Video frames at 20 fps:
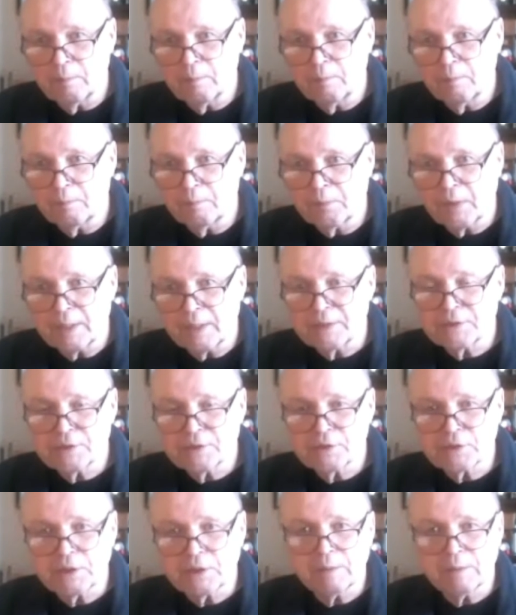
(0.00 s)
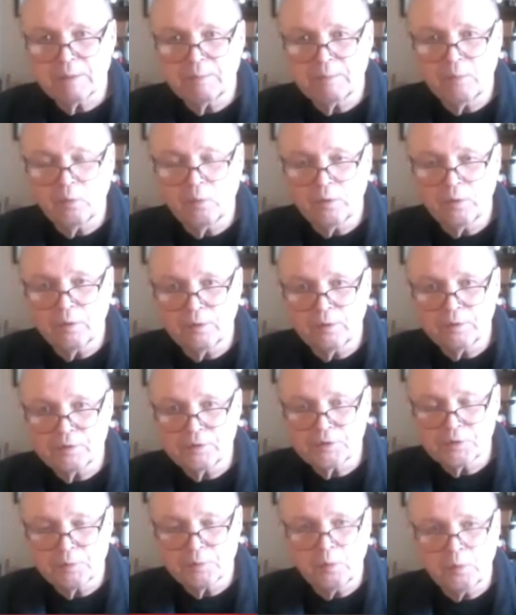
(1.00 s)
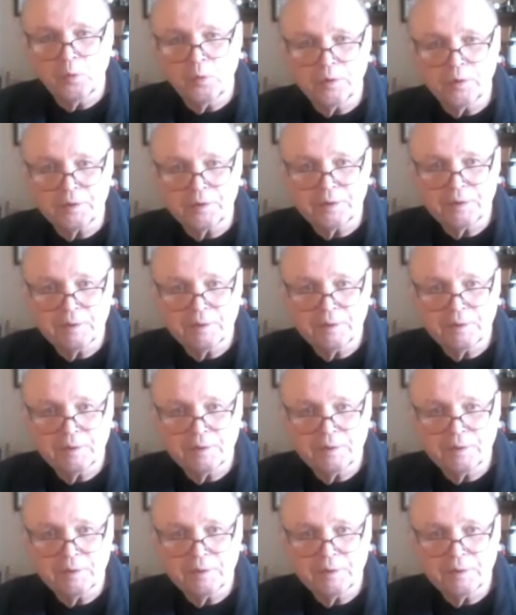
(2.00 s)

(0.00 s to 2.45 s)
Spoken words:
prices get more support